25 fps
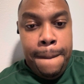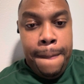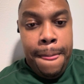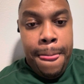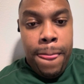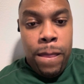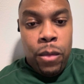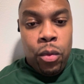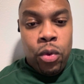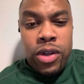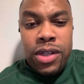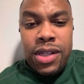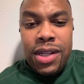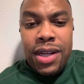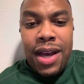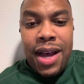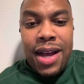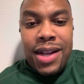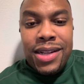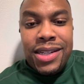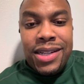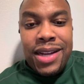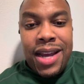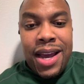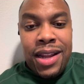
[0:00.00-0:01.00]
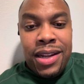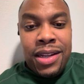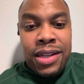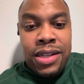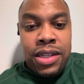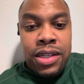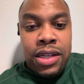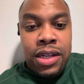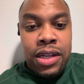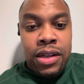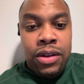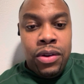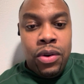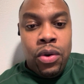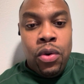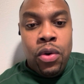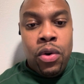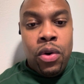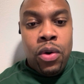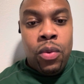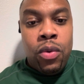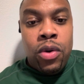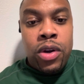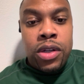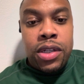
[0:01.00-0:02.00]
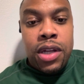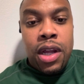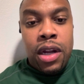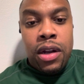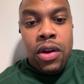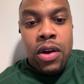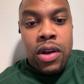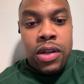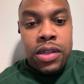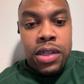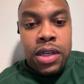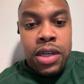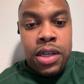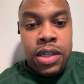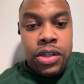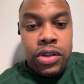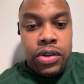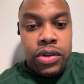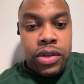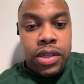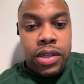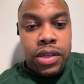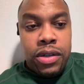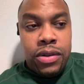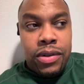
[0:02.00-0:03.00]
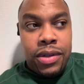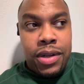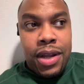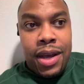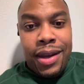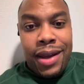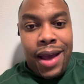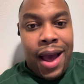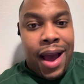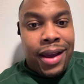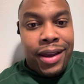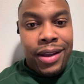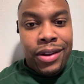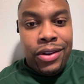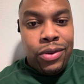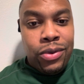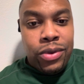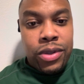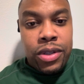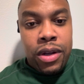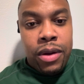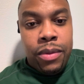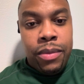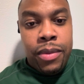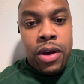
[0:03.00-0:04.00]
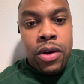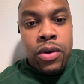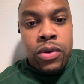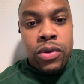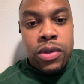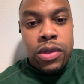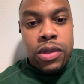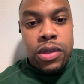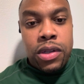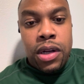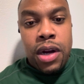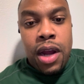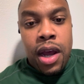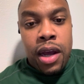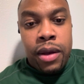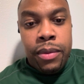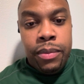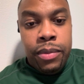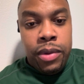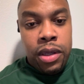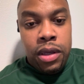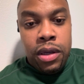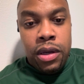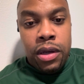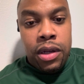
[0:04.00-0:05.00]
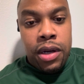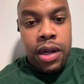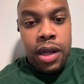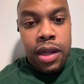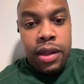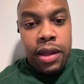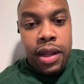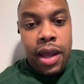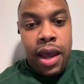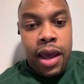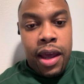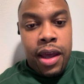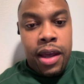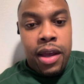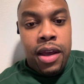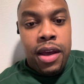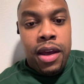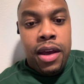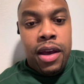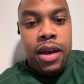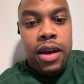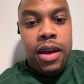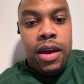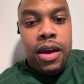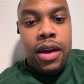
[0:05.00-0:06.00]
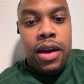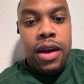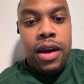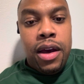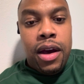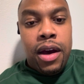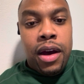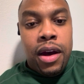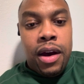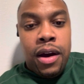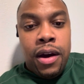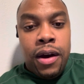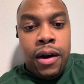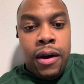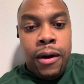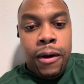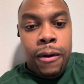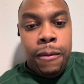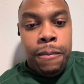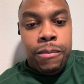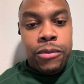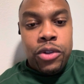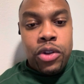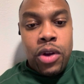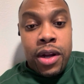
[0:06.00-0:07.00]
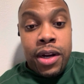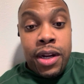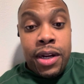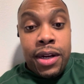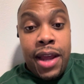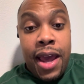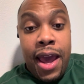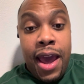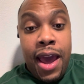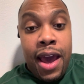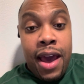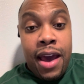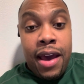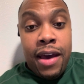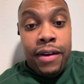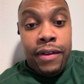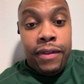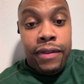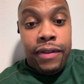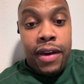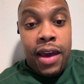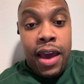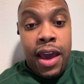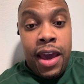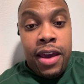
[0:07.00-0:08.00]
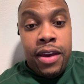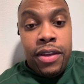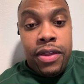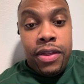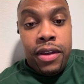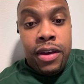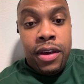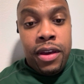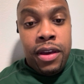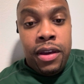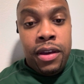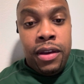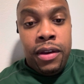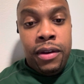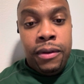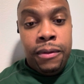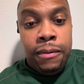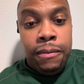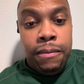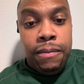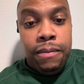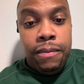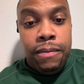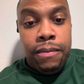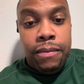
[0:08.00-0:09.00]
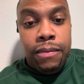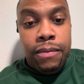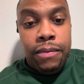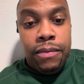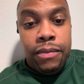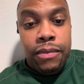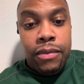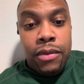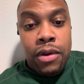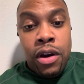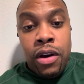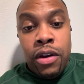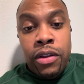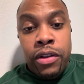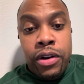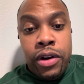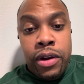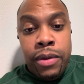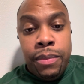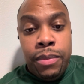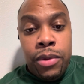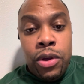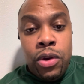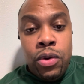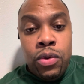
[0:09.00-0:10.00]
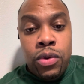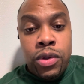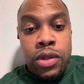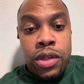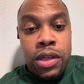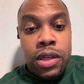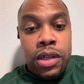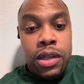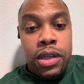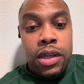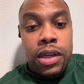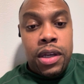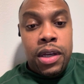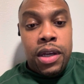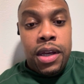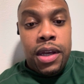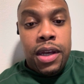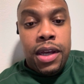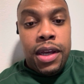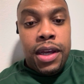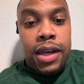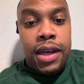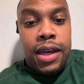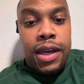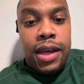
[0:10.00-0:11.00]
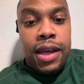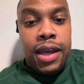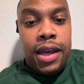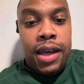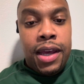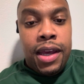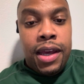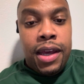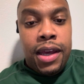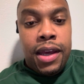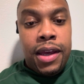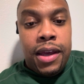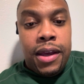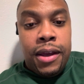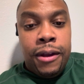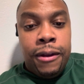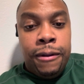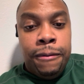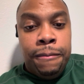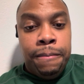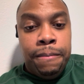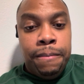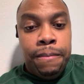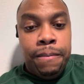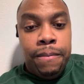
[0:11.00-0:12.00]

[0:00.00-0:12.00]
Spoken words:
once it got challenging or once I lost interest, it was like I can do something else and I can be good at that. So I didn't have a thing other than music, and